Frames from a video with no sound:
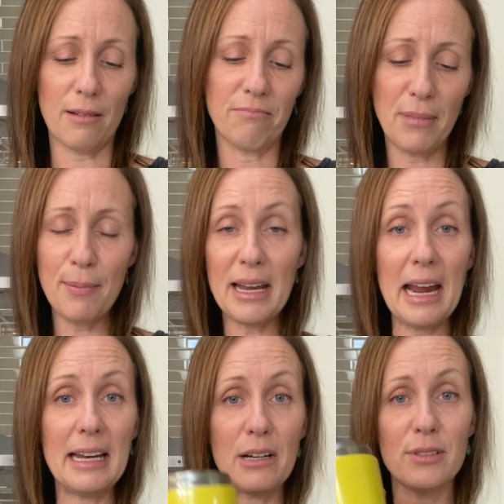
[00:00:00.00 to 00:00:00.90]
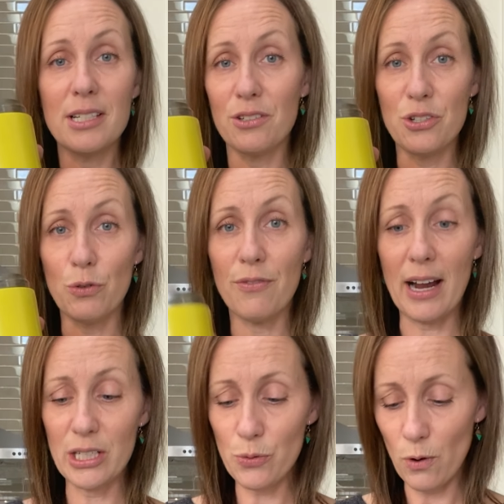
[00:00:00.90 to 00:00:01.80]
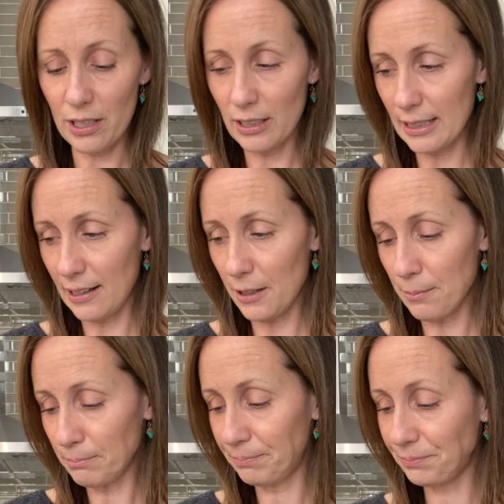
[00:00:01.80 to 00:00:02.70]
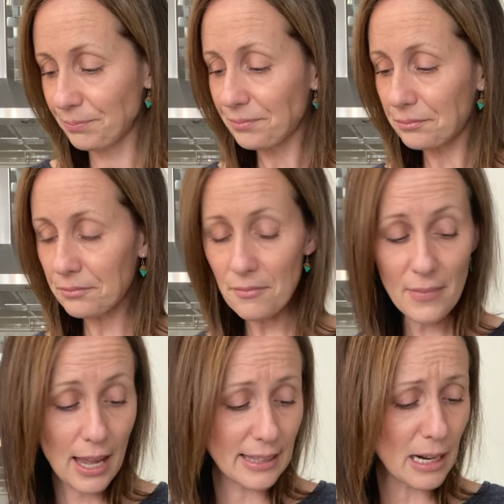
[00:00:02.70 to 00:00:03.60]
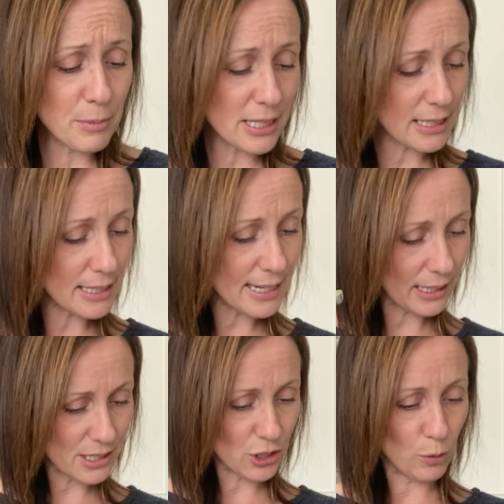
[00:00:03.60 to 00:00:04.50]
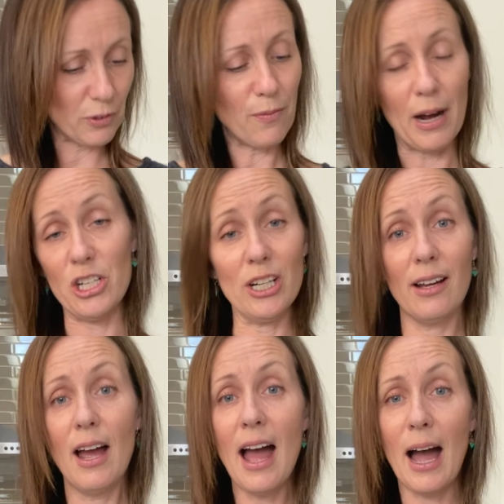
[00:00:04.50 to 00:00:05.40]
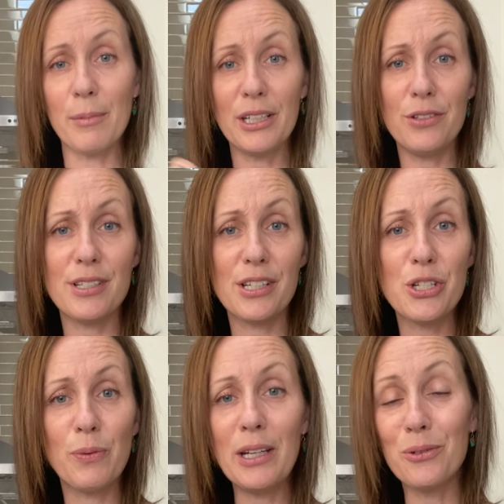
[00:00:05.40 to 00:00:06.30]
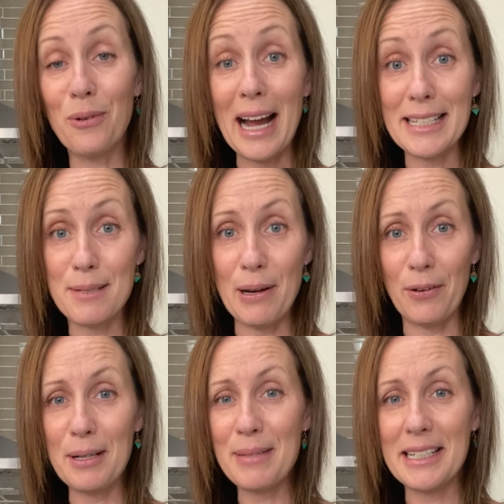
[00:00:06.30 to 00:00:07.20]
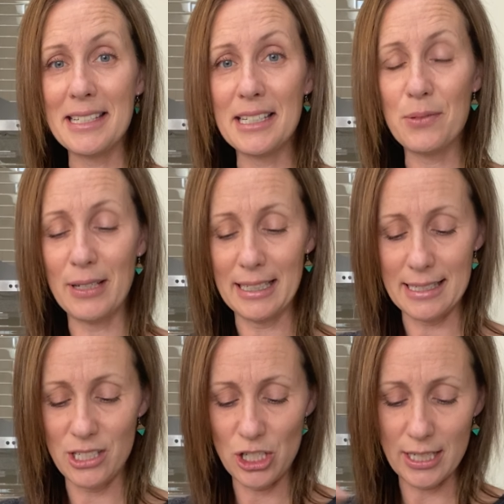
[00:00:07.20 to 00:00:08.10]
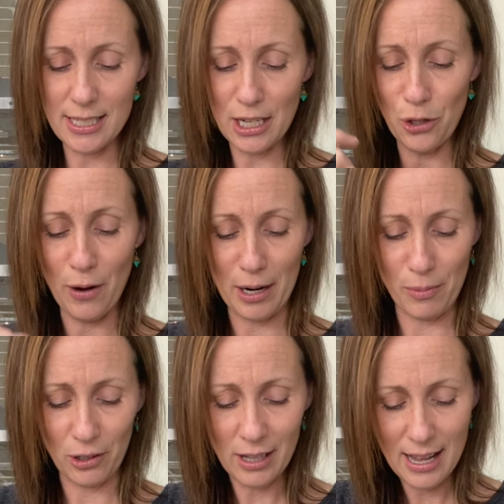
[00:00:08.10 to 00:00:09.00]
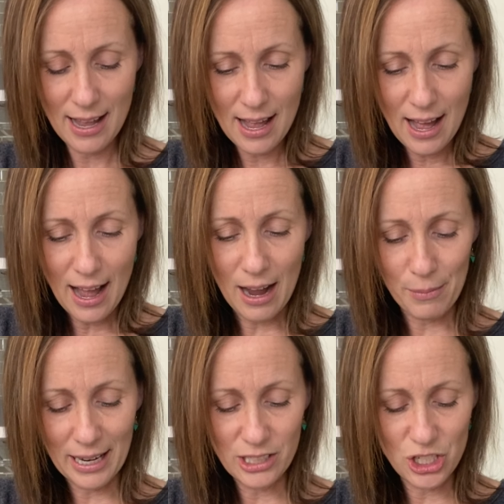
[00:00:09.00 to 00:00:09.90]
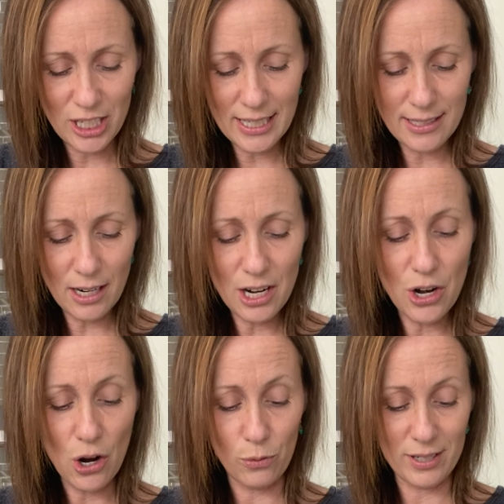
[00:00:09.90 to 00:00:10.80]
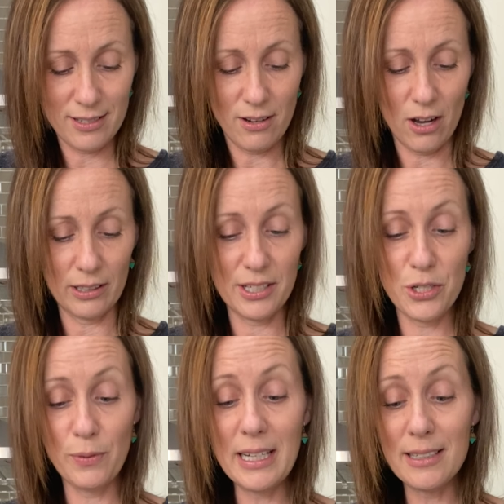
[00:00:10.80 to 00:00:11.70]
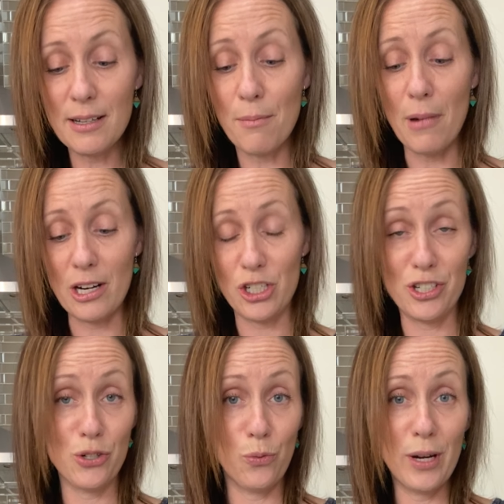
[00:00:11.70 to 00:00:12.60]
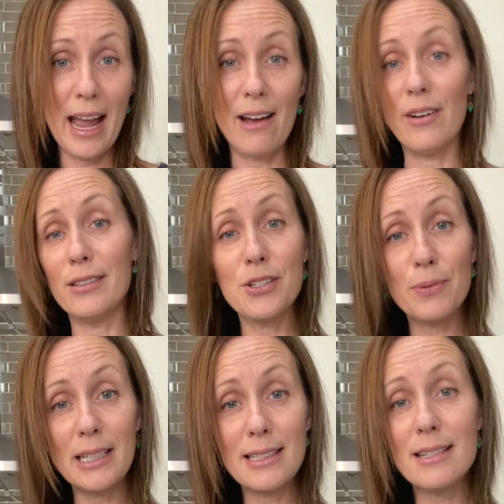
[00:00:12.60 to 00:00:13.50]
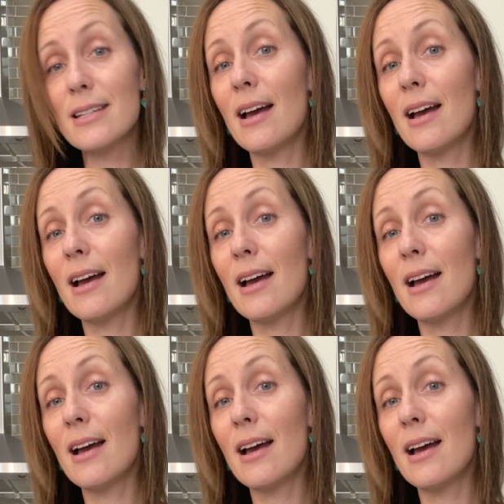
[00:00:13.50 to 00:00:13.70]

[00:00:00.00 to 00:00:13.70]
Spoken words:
maybe 8 ounces or so of ice water in here. And then I'm just gonna take a scoop of matcha. I'm gonna use the sweet raspberry because this one is just incredible. And just a note on the sweet matcha. So we have unsweetened,